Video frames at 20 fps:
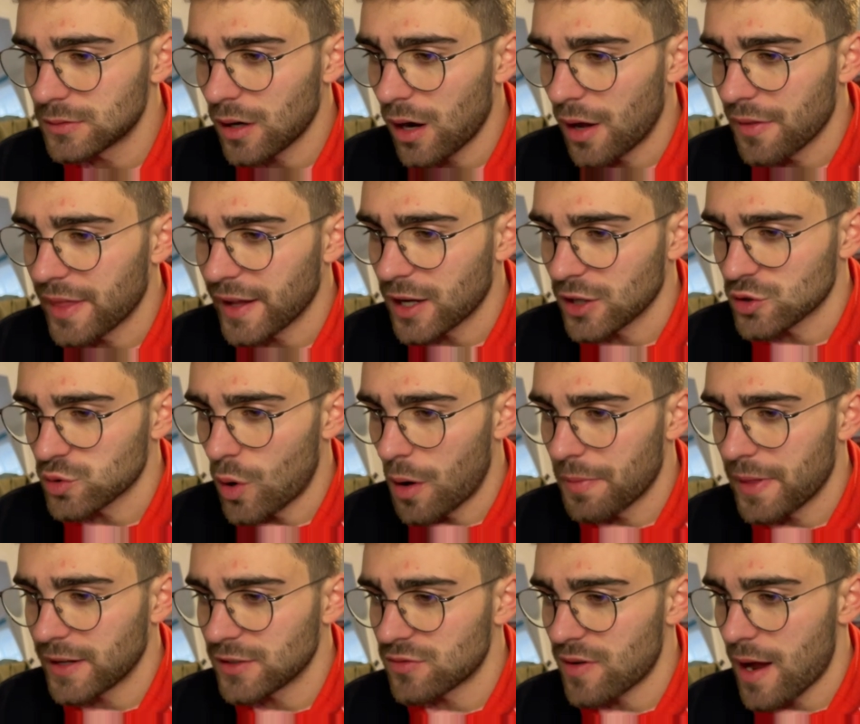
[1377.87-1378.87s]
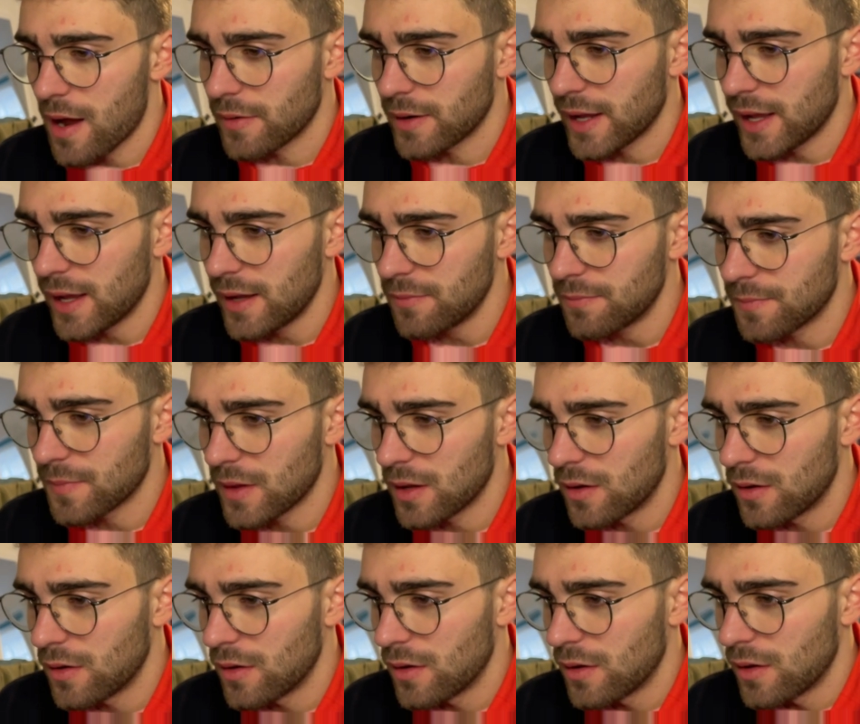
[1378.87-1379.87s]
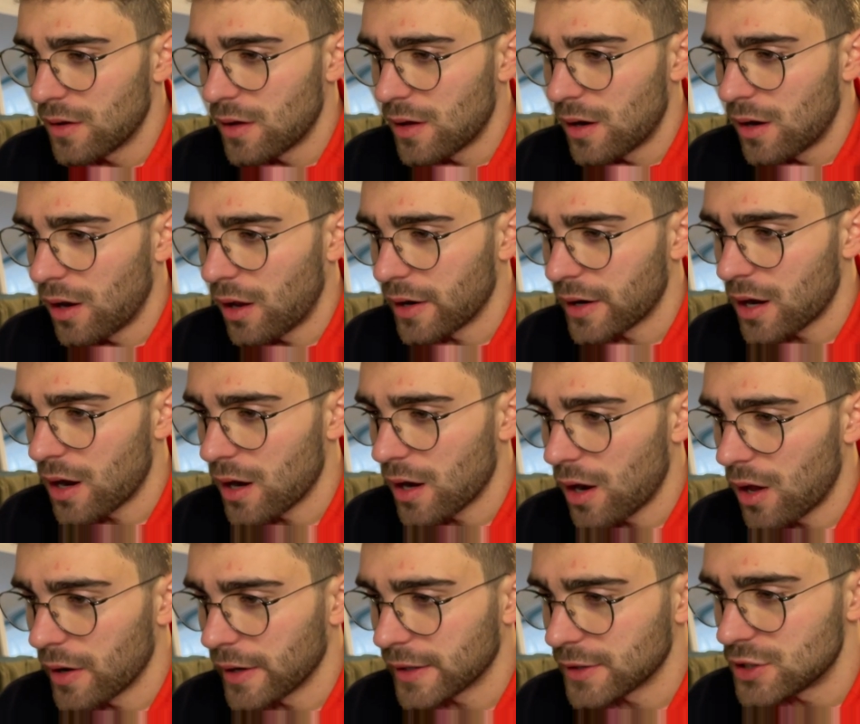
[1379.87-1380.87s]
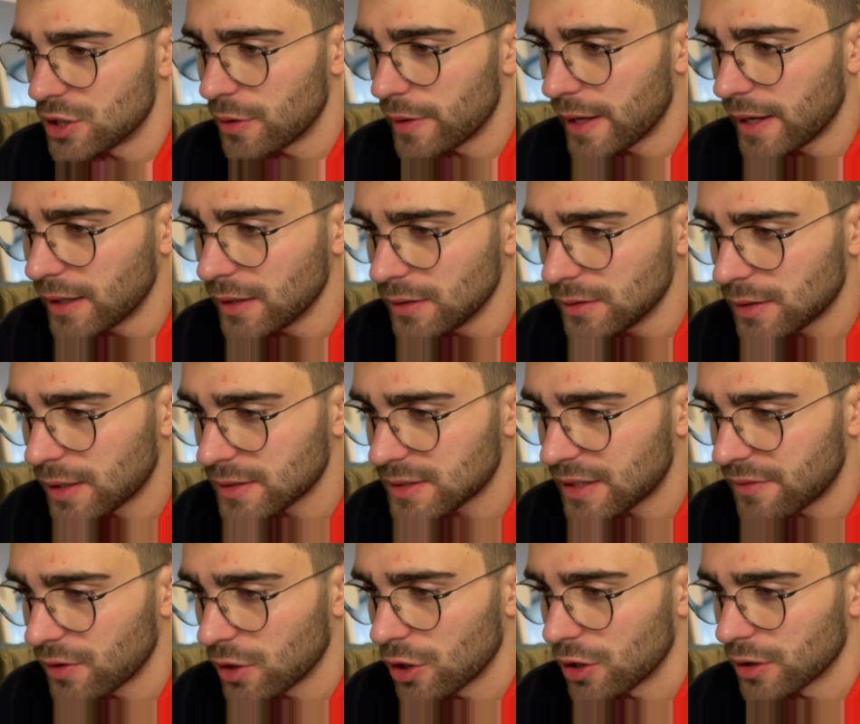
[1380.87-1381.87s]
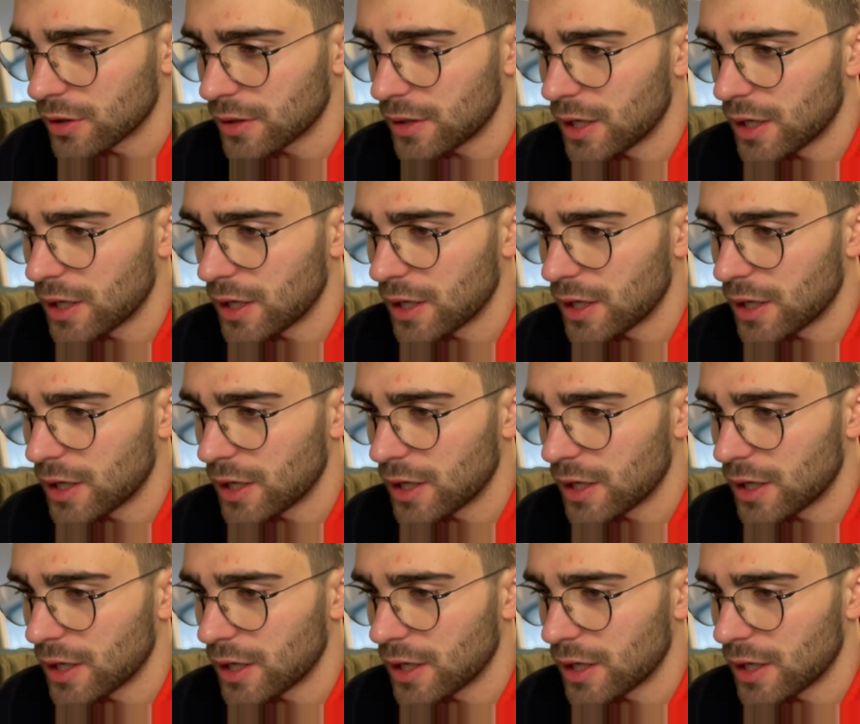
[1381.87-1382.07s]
I think I swapped things around here, like I like doing. Let's have a look.